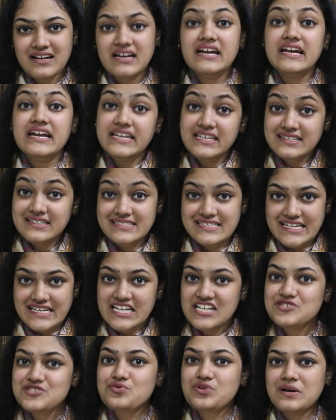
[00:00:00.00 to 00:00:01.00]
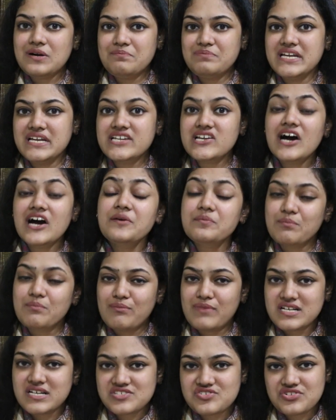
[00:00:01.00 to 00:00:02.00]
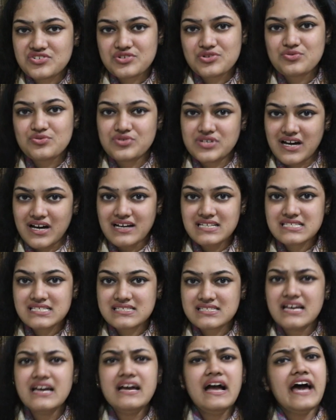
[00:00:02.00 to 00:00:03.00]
in a day to complete our must-do tasks,